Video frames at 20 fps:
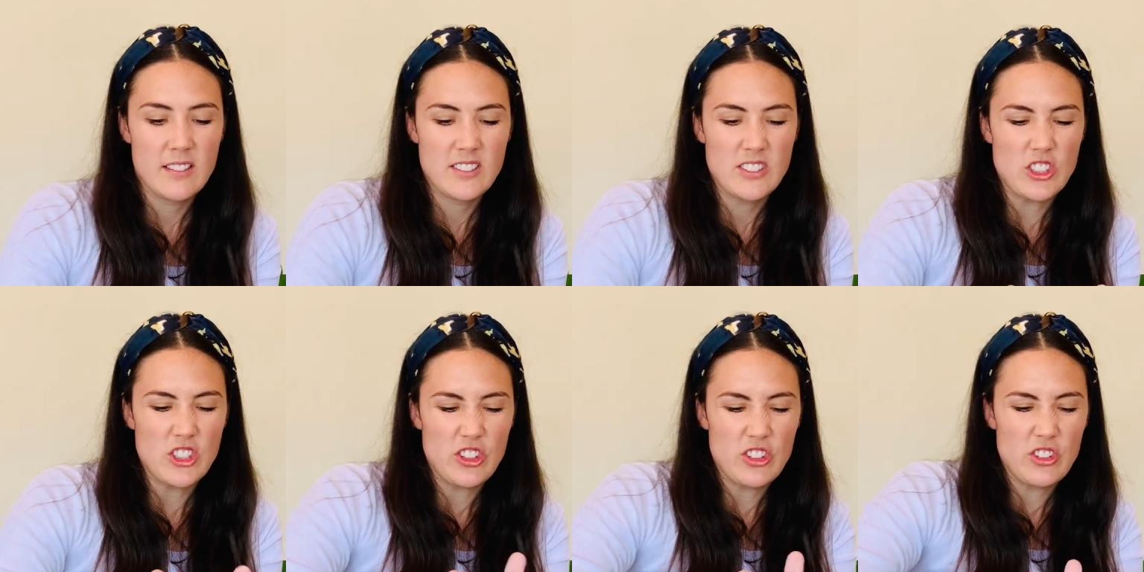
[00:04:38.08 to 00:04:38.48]

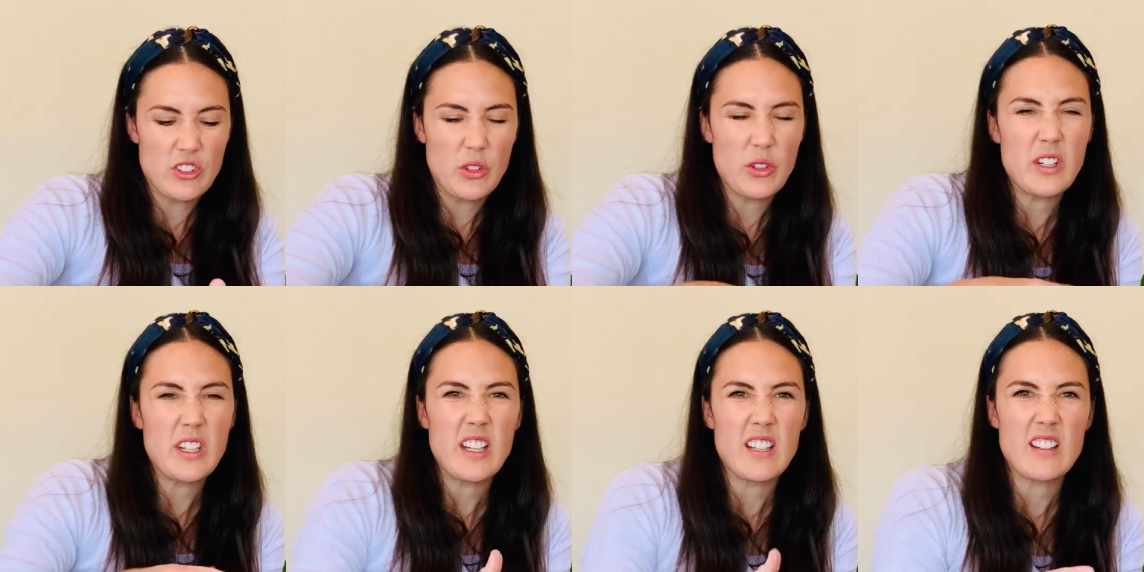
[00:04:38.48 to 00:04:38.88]
just so
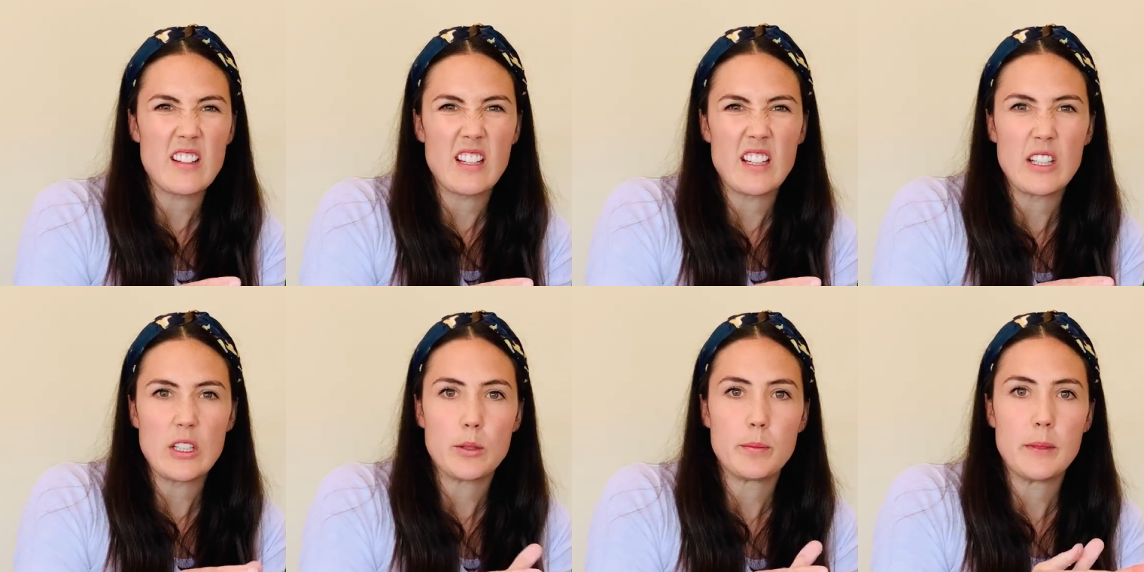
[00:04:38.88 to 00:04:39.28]
it gets
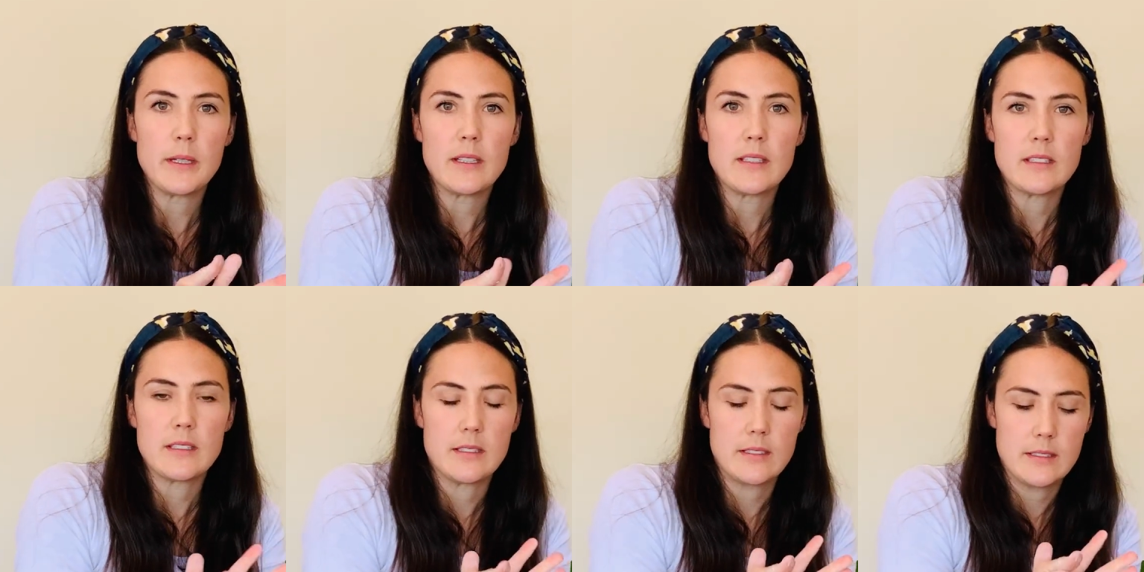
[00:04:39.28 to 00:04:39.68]
a little
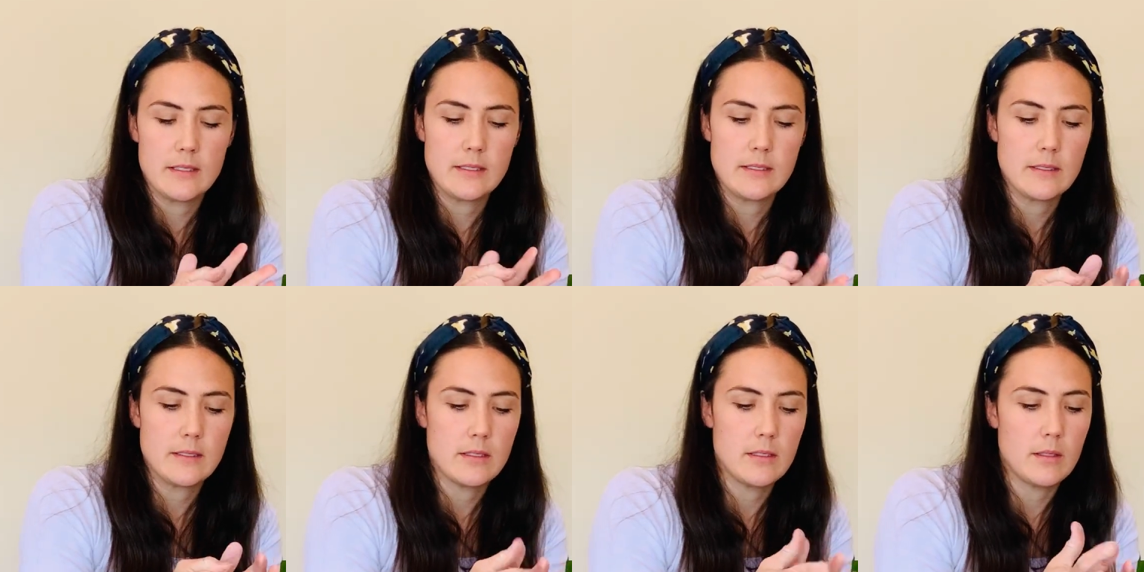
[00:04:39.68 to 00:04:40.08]
bit
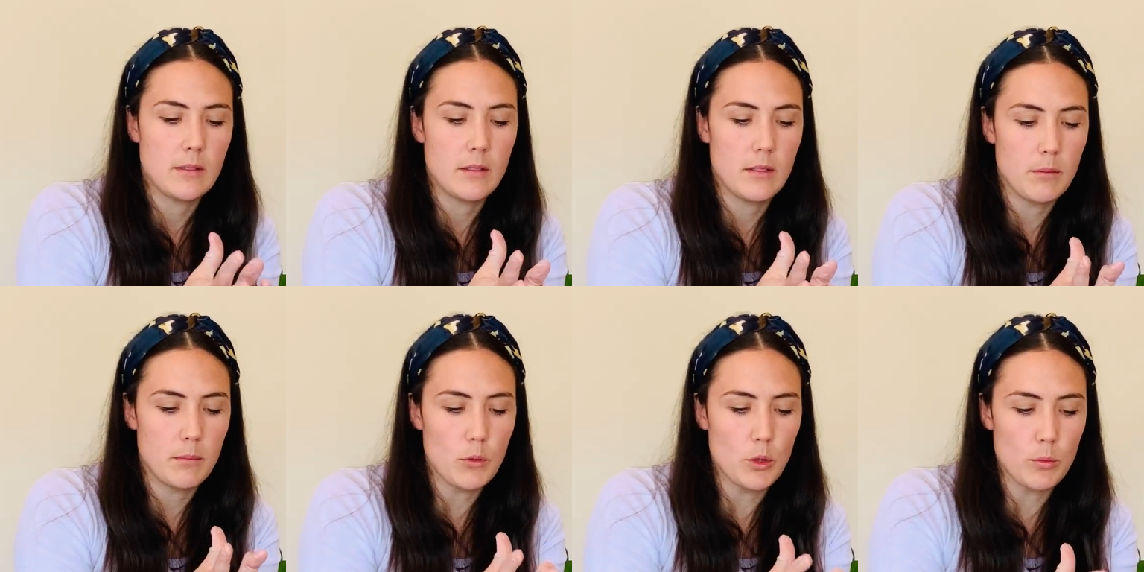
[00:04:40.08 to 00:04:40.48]

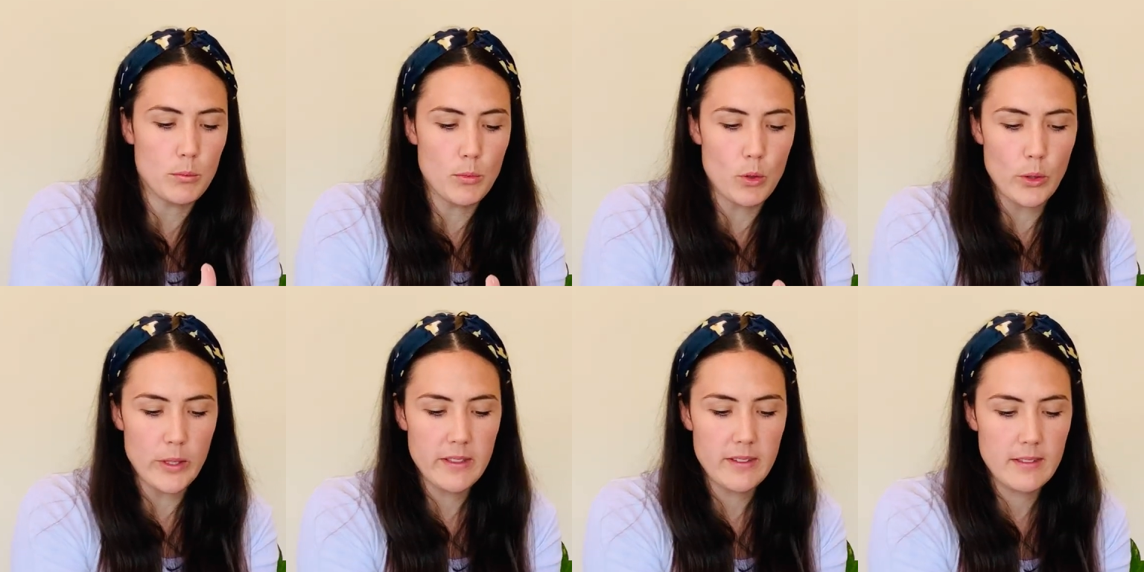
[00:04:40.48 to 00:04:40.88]

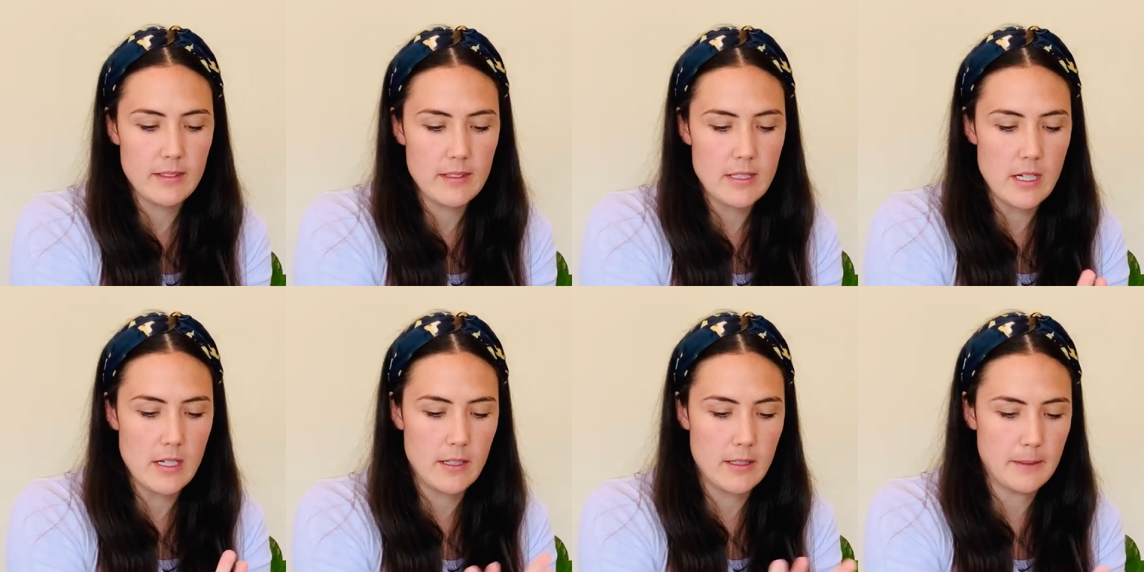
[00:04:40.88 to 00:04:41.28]
more moist.